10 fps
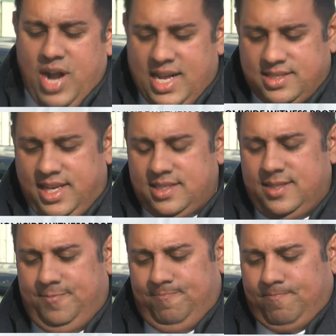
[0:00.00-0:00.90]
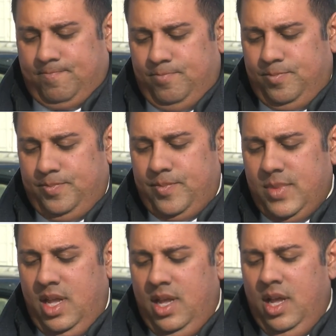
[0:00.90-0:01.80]
process.
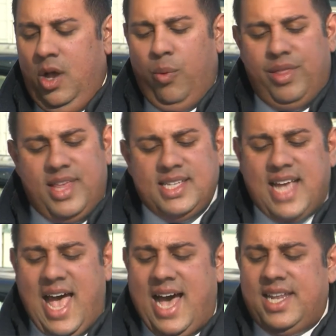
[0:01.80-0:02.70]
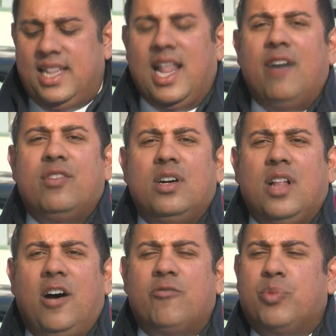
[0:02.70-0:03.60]
With this added
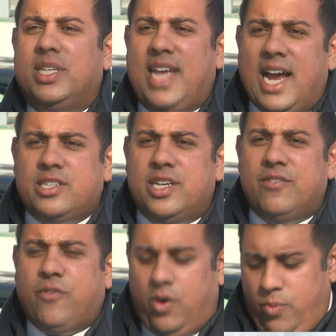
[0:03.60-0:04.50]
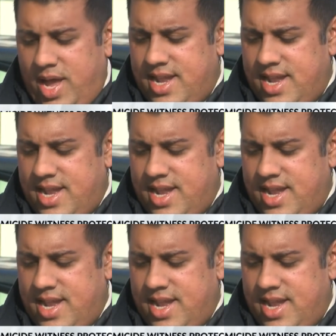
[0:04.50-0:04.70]
level of protection for